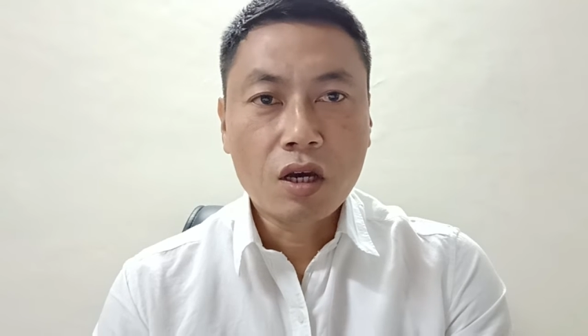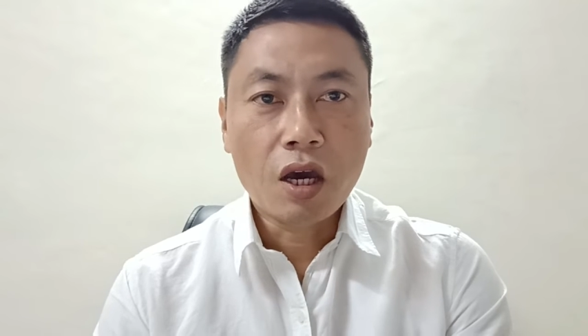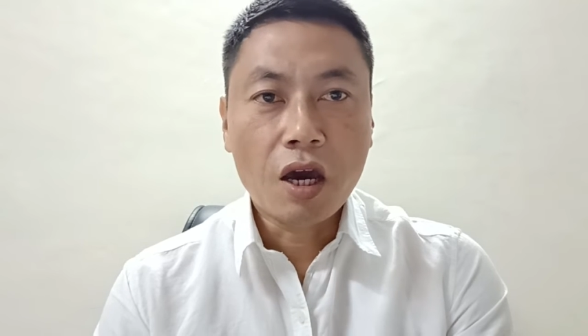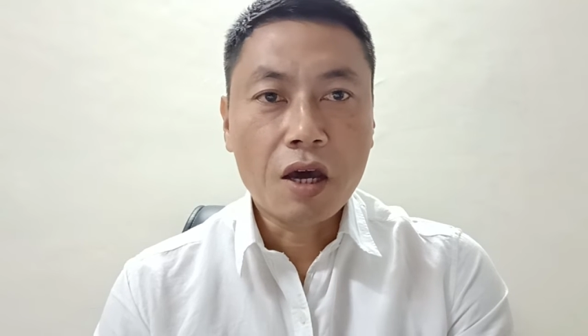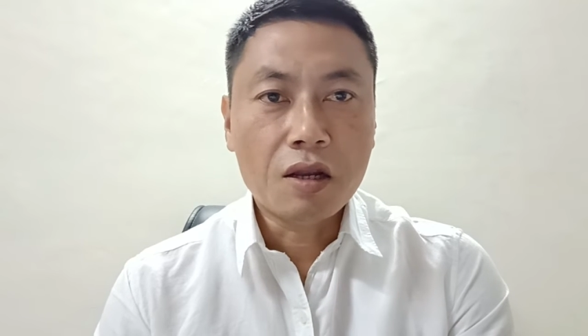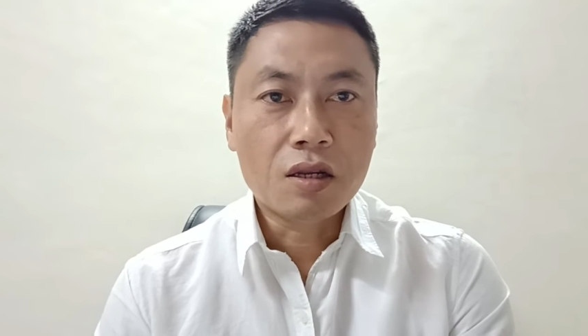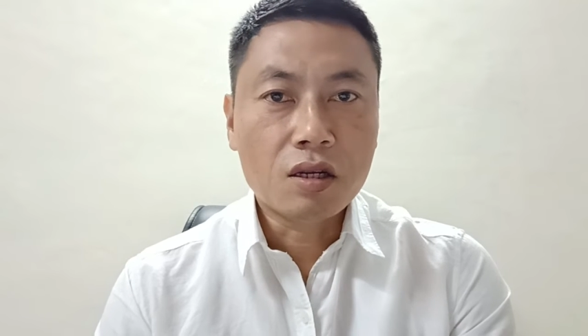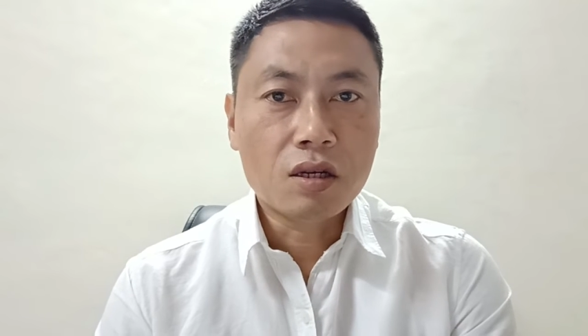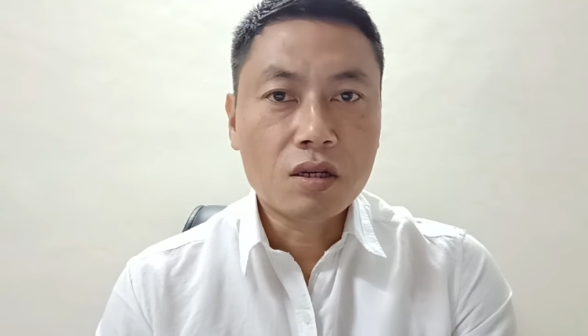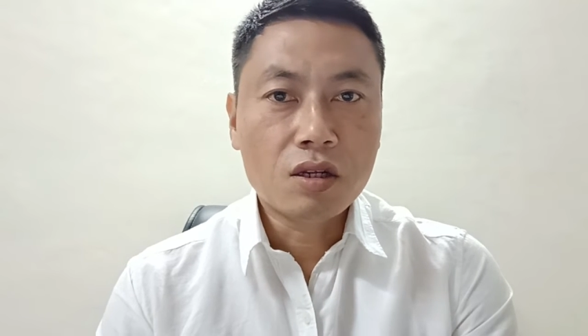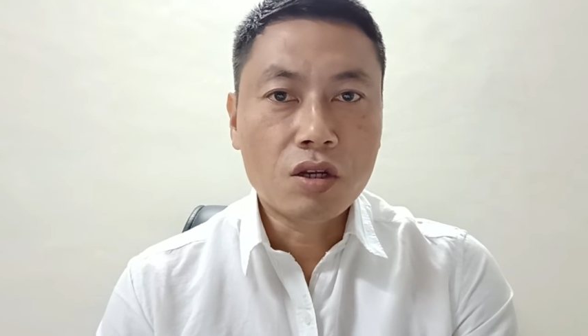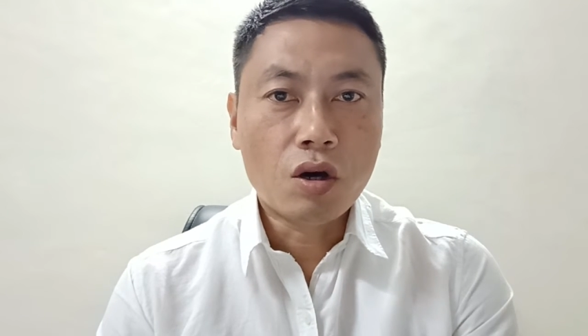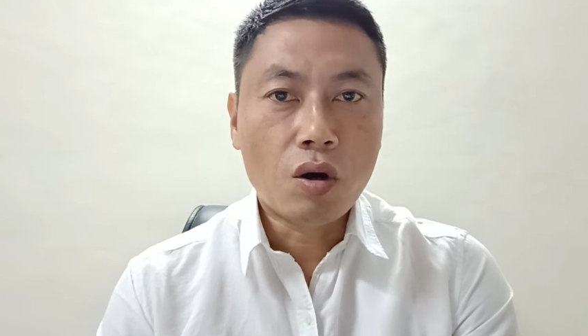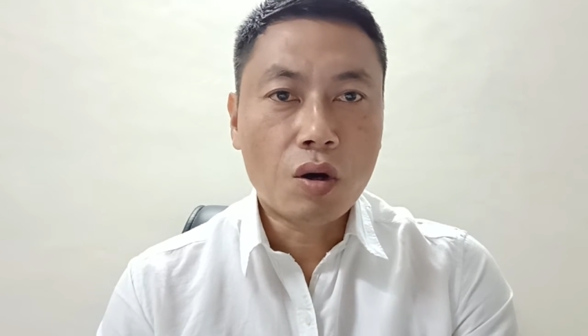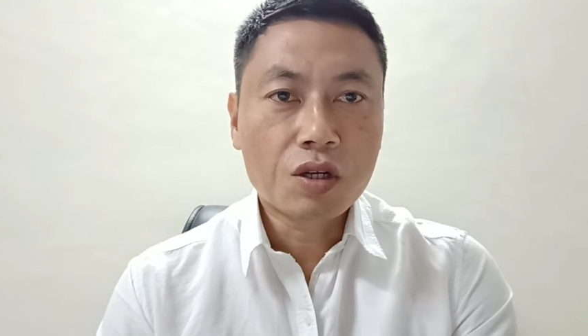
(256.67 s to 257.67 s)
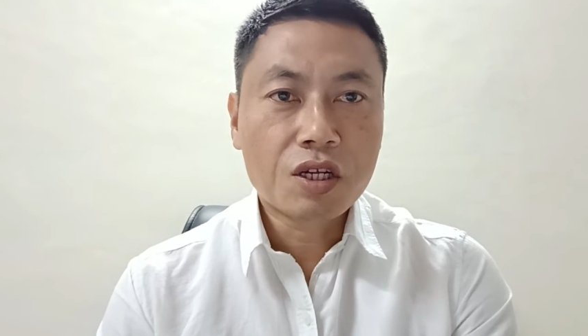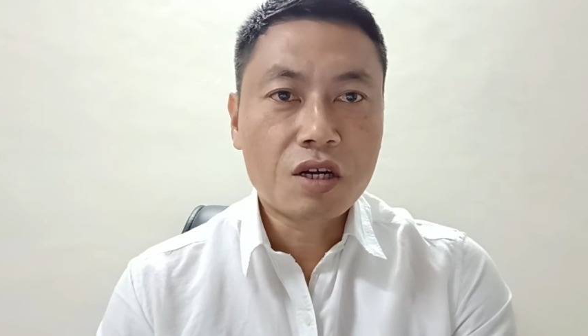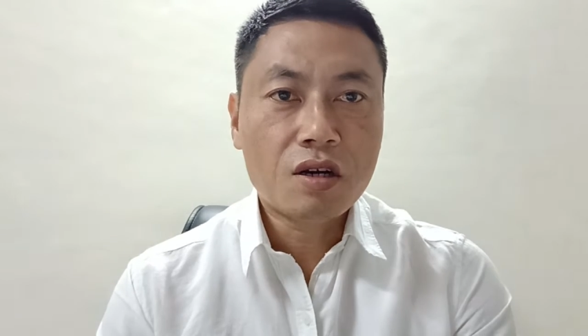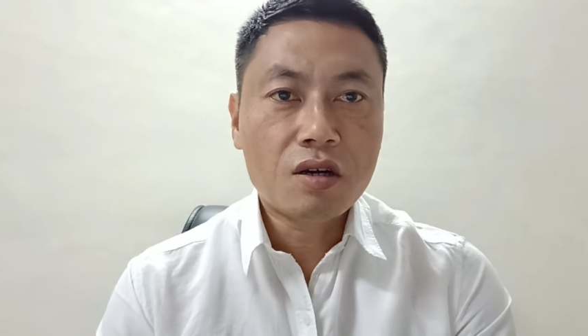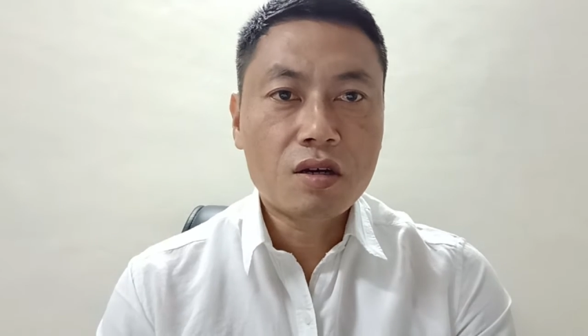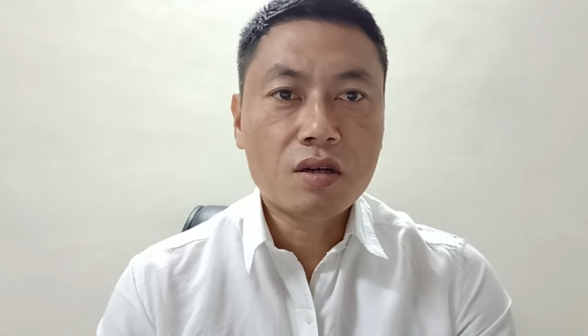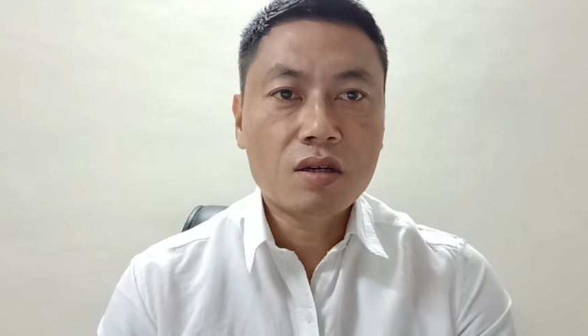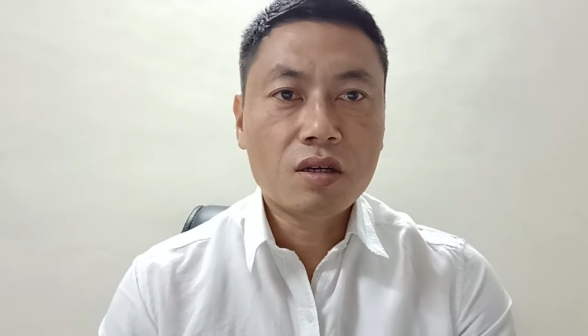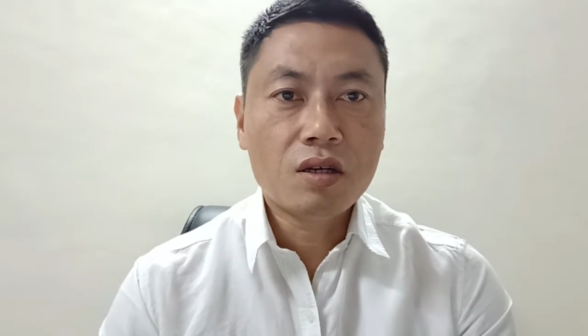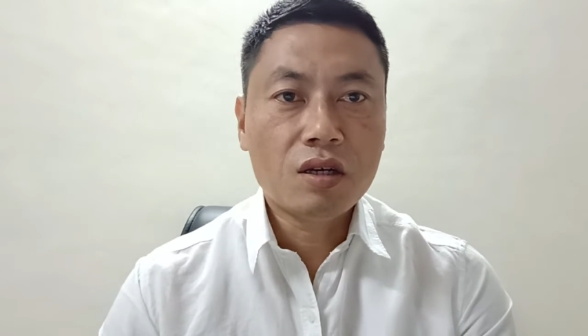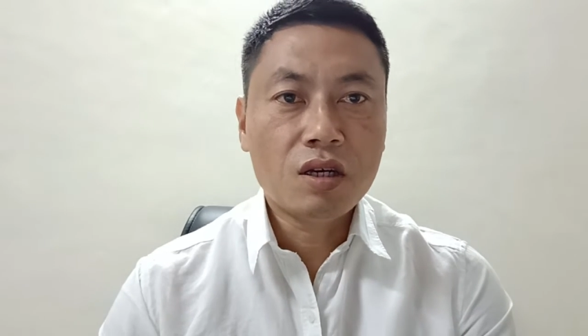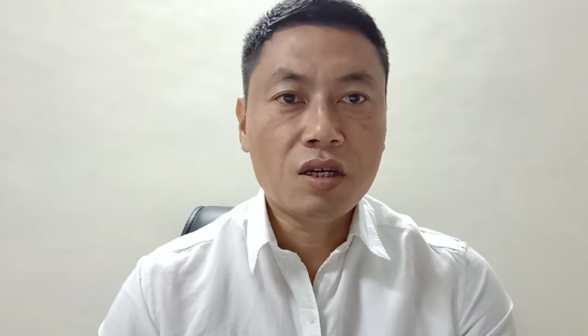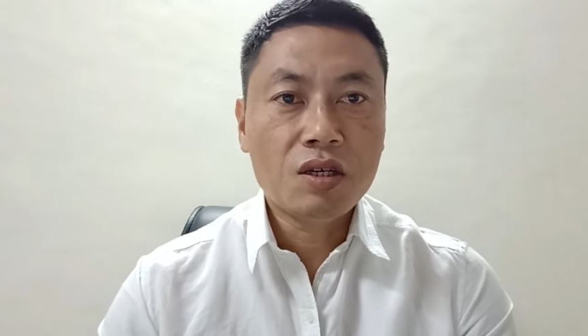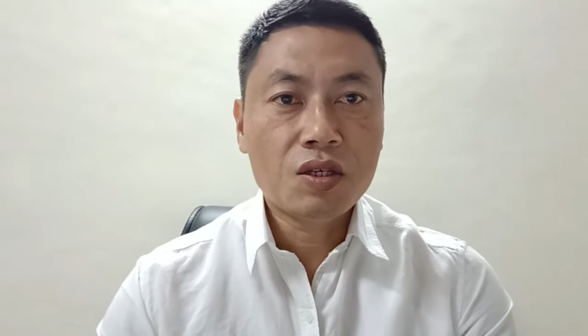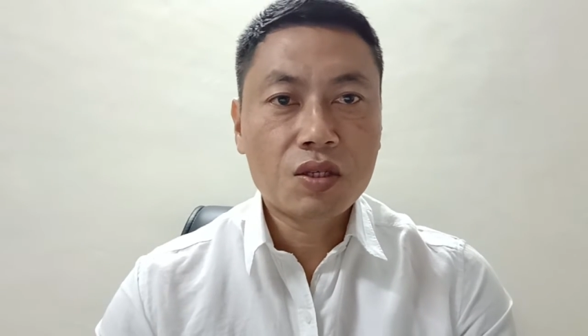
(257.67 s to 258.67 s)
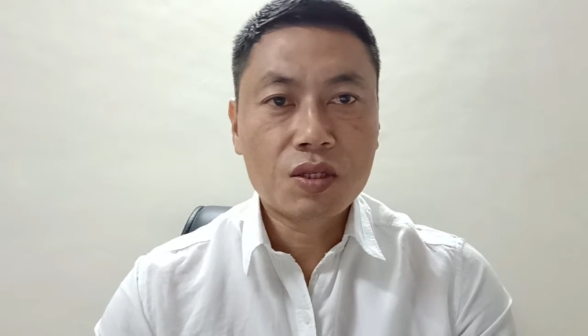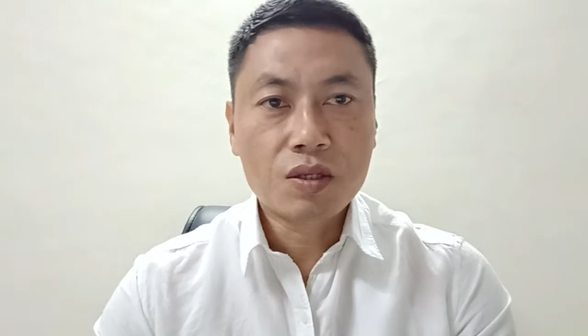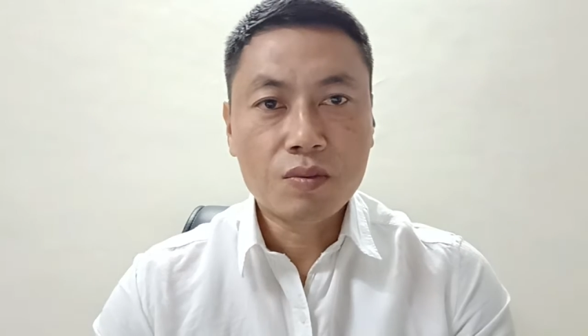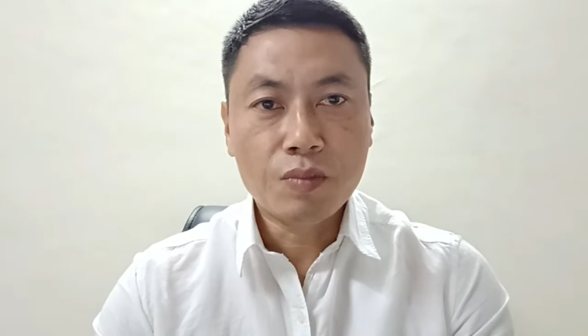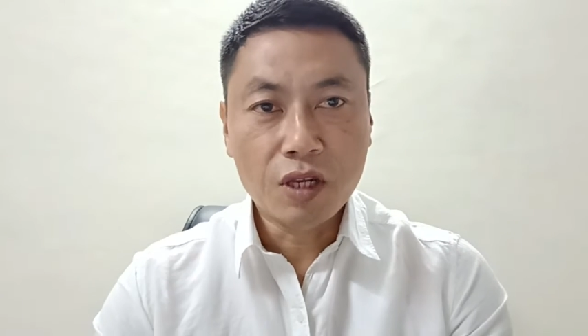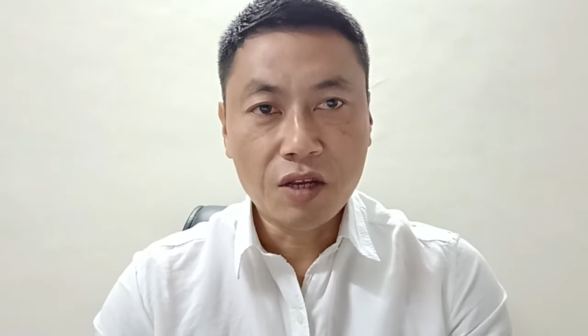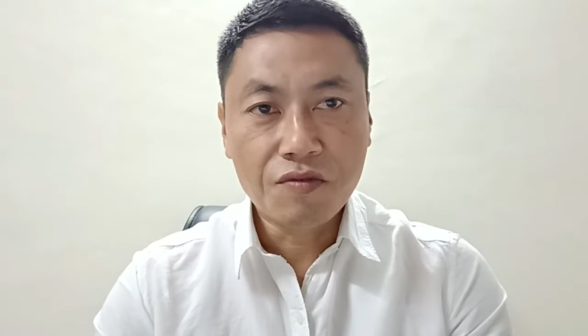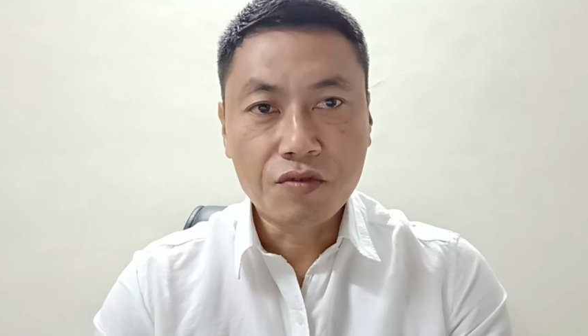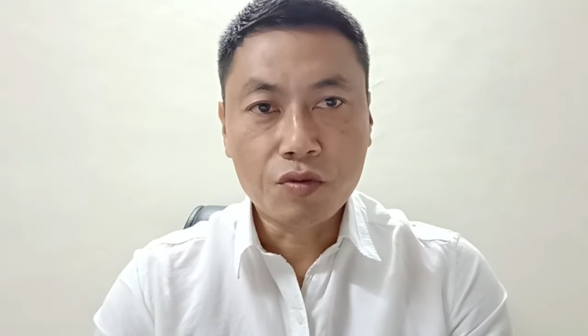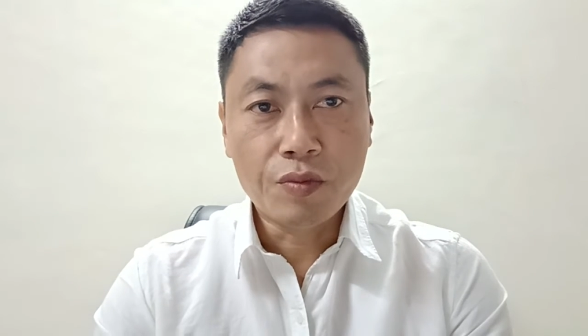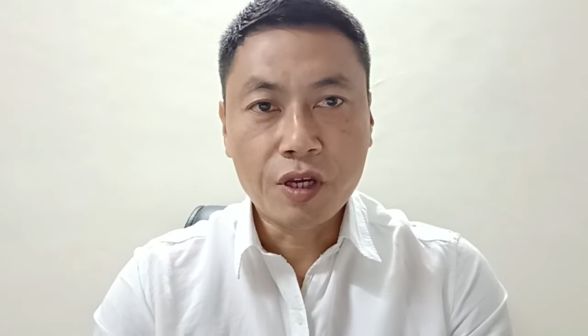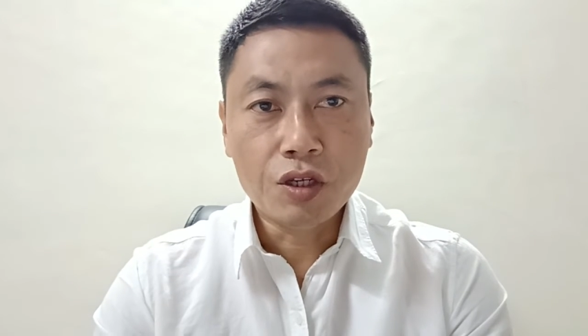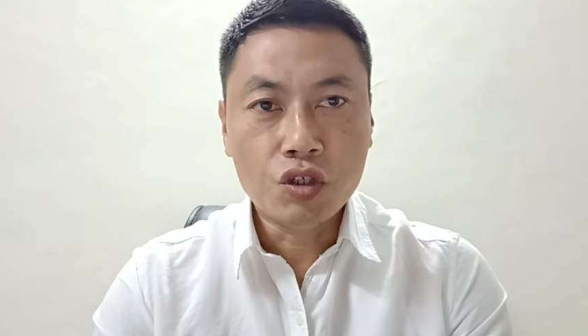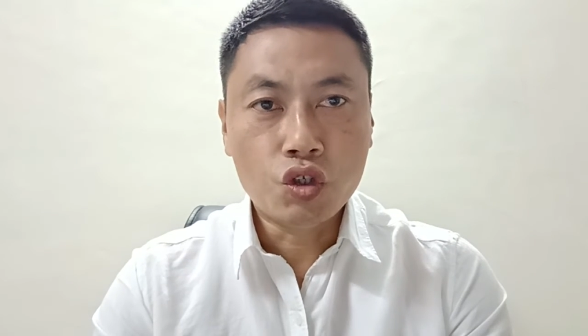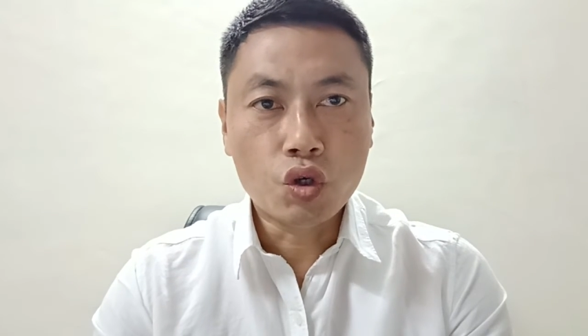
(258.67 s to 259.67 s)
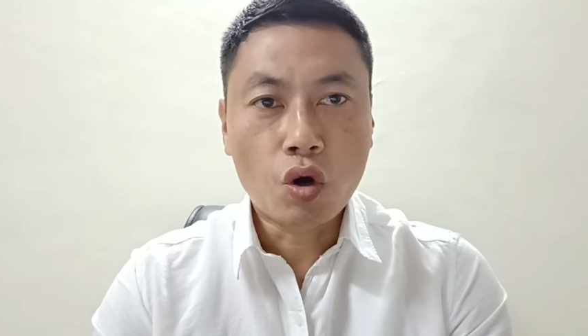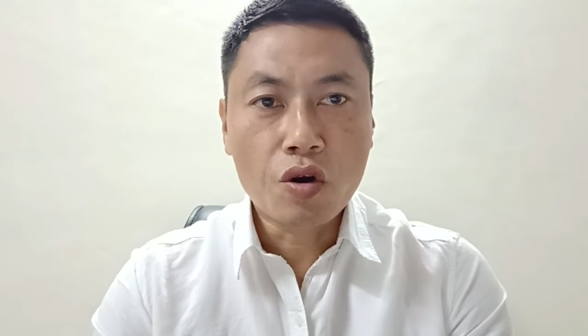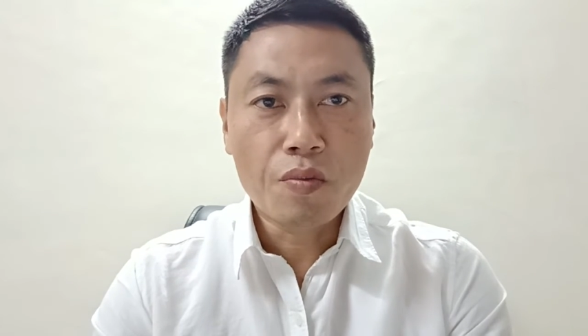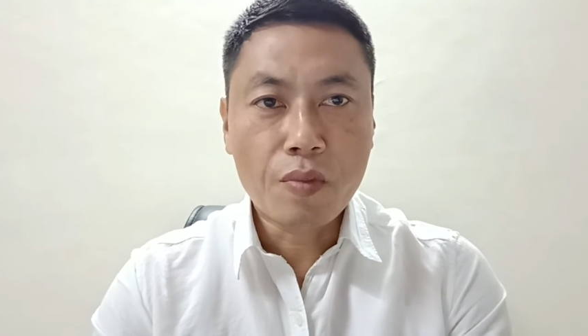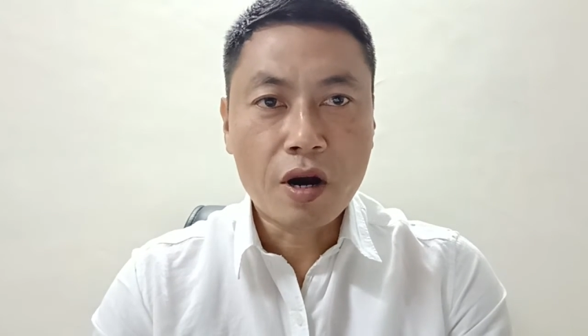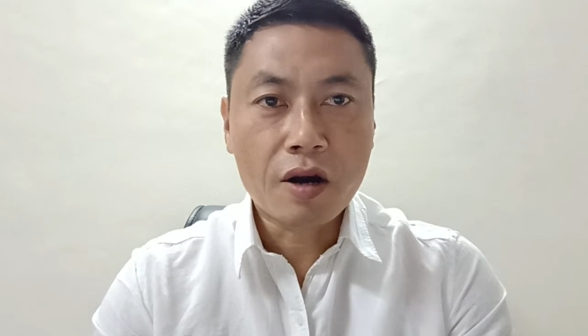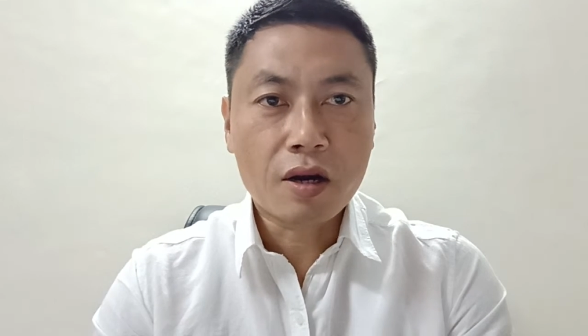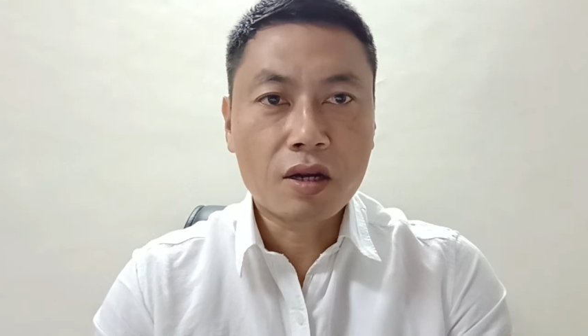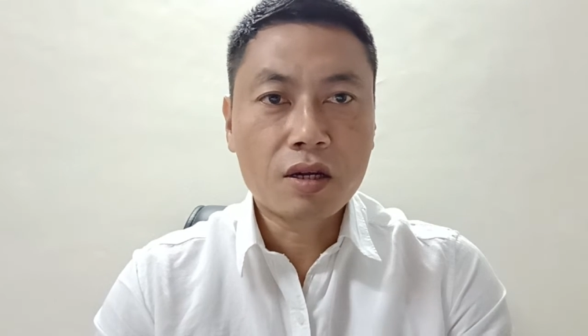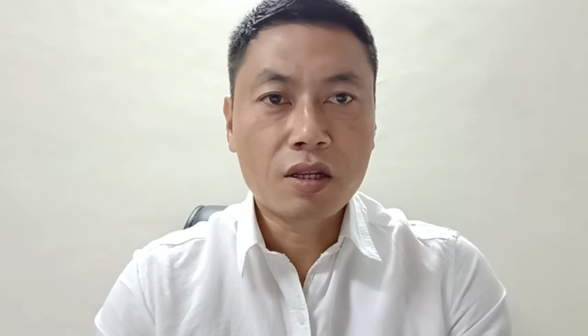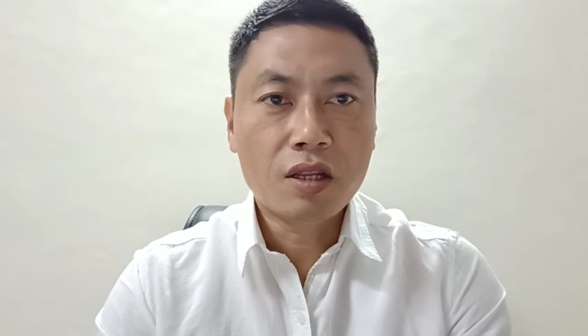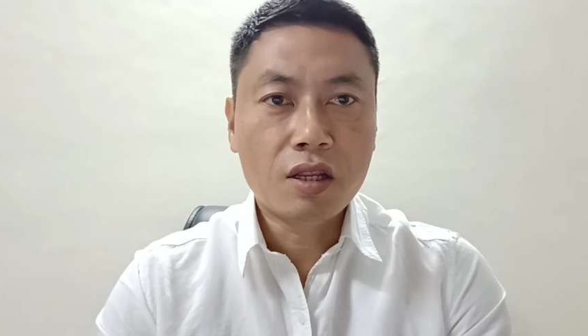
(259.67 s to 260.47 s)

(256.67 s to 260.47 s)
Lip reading: And the author is believed to be John Mark,